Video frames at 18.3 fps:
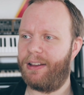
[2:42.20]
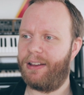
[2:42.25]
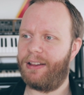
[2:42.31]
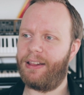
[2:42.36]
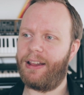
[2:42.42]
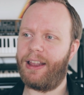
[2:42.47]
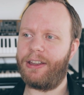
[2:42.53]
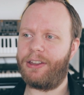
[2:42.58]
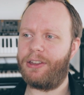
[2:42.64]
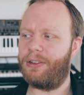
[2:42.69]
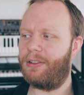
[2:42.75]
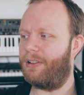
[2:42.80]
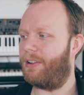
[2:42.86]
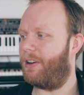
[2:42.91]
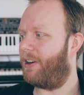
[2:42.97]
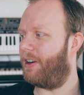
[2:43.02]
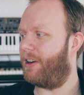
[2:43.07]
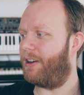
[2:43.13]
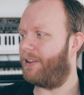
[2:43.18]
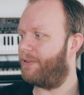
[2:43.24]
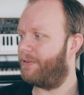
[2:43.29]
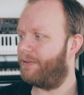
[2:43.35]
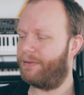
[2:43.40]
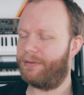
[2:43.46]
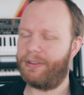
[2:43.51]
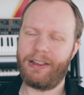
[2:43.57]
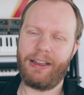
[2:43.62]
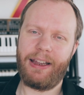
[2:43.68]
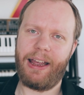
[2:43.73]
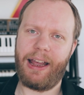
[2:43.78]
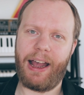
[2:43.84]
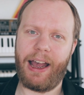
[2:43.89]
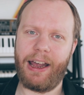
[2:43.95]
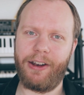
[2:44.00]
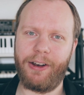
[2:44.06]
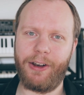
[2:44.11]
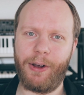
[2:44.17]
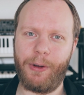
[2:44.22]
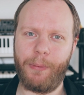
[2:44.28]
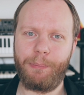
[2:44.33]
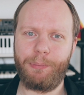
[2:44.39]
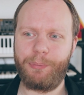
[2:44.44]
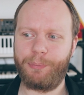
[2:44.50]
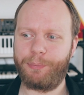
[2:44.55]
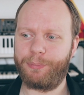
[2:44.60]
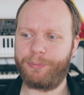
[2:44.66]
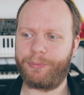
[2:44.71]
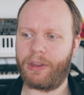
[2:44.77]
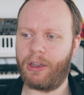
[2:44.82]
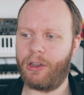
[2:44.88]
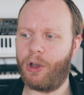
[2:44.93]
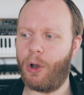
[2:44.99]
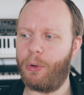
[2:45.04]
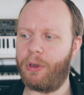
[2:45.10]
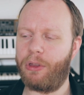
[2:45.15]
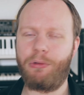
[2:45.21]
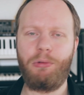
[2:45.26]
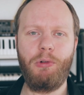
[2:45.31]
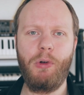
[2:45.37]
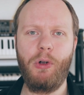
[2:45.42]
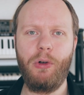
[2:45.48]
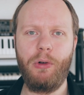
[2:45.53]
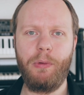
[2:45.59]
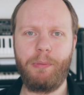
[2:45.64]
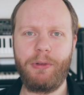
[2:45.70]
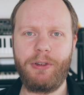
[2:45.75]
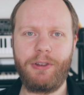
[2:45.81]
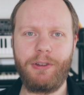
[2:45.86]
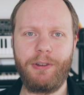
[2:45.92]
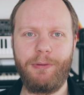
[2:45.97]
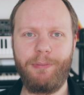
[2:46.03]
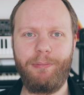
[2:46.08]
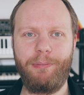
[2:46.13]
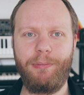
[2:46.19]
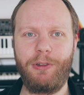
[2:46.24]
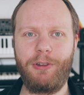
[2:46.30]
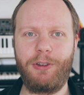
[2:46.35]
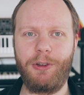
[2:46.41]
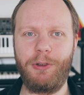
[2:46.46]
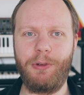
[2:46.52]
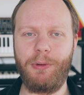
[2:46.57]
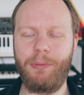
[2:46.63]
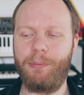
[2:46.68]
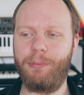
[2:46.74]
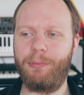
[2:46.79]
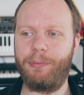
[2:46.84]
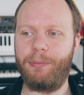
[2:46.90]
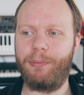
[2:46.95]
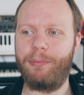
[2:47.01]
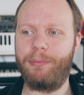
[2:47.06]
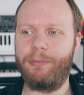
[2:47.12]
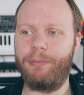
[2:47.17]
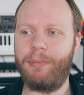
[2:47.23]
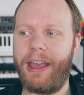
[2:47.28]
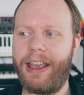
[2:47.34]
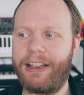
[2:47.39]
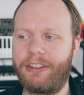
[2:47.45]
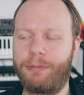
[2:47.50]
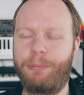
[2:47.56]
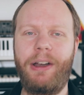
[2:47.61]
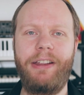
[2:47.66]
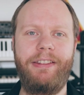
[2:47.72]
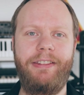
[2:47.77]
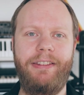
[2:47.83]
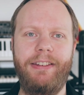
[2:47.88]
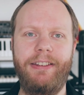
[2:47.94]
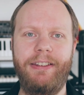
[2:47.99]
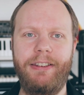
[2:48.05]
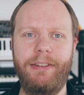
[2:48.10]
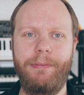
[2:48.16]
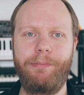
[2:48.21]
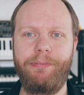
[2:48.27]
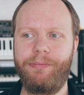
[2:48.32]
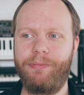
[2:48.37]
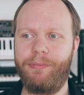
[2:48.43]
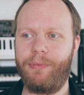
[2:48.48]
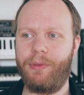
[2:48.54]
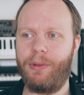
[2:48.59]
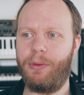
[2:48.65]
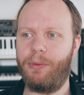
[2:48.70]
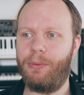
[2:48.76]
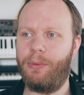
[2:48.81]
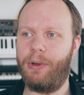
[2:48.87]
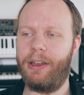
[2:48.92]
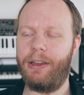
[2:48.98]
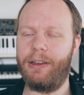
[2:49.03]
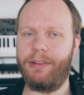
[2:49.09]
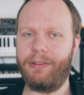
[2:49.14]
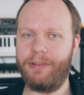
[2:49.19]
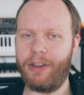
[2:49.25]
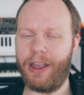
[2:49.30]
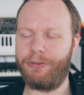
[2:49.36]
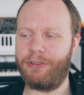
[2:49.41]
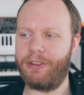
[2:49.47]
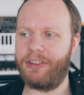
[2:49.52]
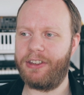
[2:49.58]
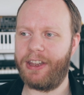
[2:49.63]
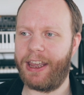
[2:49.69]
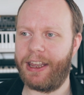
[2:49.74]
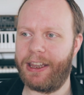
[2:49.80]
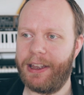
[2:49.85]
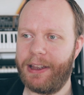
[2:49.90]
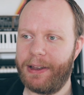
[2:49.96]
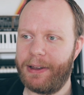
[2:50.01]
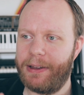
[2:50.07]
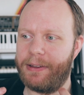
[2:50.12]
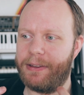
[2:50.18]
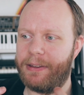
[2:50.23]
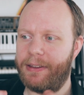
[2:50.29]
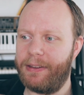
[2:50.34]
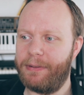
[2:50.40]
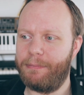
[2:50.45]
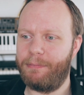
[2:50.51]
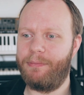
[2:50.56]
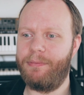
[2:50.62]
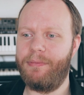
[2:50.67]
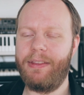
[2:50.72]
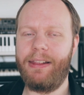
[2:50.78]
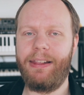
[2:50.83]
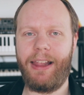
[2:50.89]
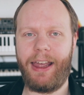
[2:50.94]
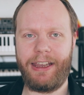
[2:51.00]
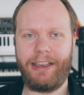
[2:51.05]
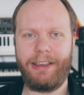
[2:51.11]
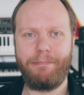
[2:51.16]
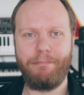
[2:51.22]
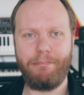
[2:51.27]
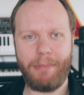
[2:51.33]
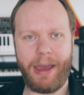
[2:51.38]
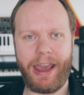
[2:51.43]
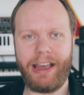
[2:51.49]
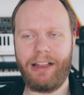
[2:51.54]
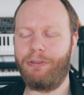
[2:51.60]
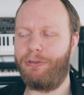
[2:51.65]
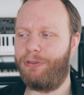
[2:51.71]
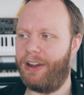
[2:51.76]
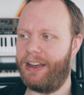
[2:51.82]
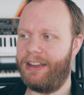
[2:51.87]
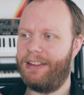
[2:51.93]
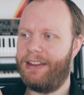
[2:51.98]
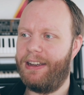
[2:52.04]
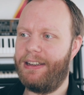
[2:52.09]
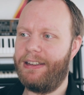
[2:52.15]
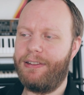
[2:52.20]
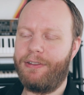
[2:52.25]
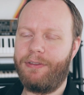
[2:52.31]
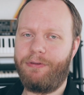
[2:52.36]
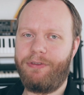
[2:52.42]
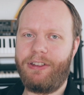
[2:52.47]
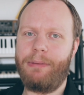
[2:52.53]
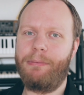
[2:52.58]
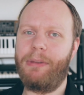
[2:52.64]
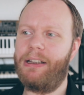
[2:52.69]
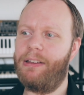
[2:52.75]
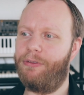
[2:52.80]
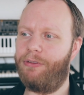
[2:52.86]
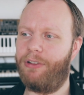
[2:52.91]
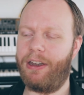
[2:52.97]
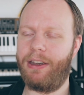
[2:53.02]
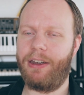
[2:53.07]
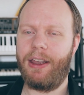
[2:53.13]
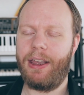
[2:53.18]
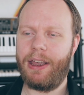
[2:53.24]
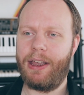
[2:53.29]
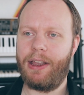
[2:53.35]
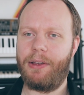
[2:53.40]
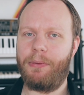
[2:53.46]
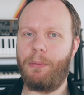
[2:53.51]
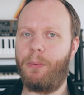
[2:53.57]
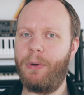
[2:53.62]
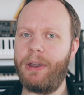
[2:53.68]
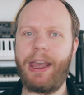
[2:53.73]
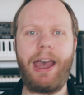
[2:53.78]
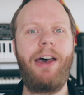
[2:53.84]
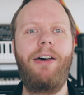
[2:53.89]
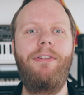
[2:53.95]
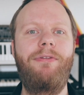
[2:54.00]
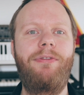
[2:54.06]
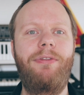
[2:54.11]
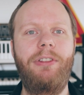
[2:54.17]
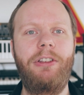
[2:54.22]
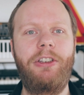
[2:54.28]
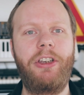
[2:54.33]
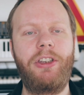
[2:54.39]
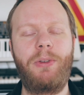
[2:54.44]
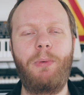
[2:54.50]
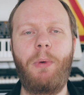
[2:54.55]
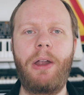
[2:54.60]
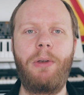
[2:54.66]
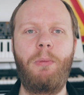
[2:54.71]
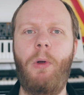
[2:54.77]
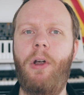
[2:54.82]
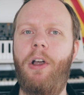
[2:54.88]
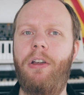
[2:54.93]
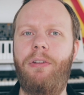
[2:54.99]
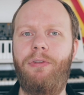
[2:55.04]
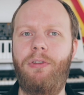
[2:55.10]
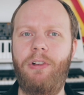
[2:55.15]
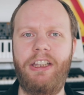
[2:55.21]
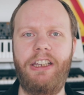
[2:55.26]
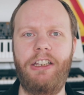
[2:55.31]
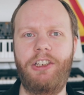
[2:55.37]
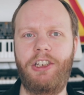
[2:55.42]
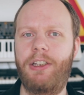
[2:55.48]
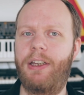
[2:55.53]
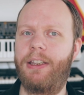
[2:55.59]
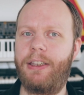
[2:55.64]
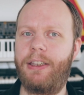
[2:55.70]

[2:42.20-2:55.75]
like you are, I don't know, going through hoops to express this. You have to say like male friend and female friend. We have just one word for each: